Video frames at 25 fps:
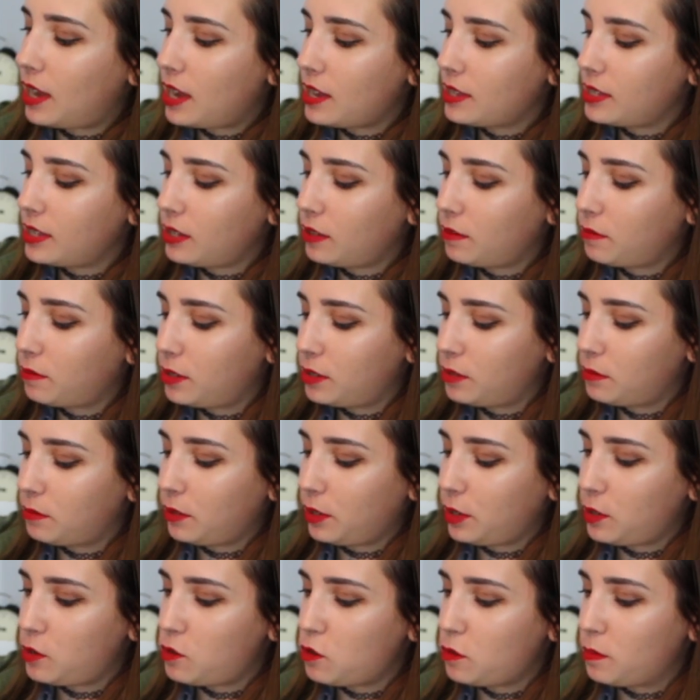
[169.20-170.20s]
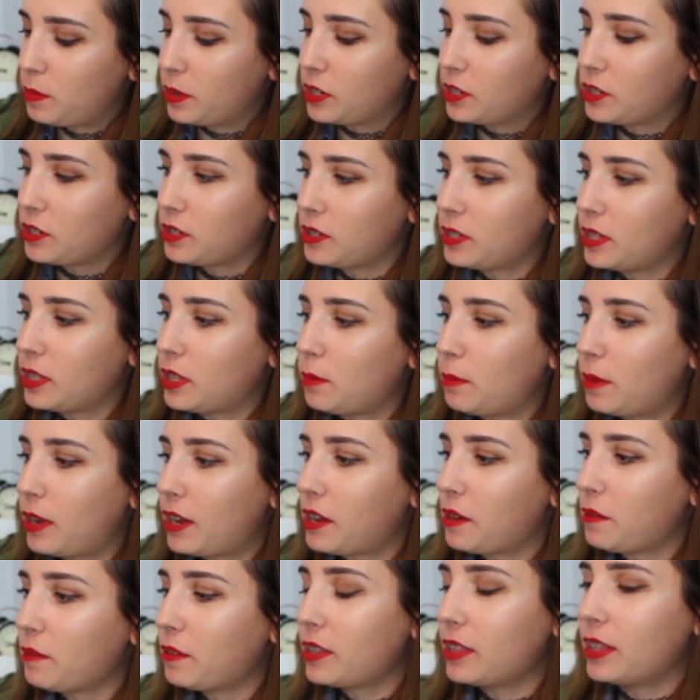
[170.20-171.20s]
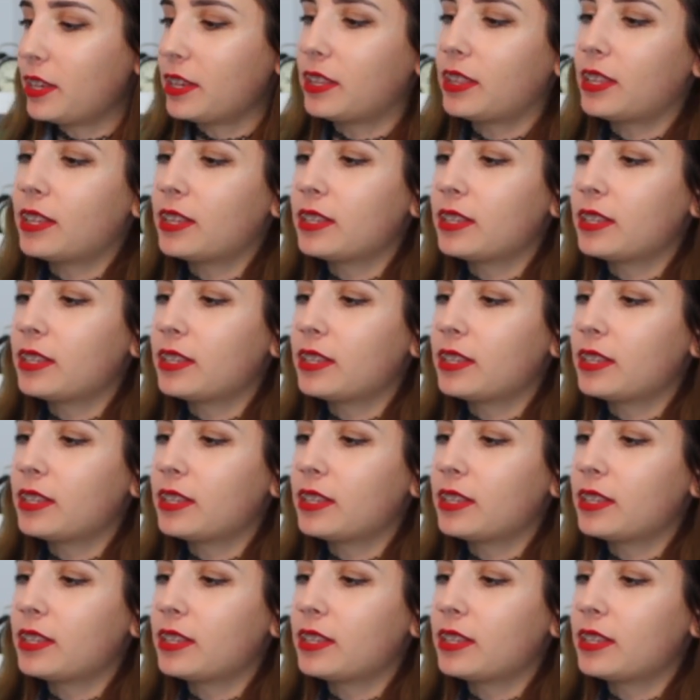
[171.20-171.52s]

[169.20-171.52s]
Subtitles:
it has like these really cool pictures at the back. I really like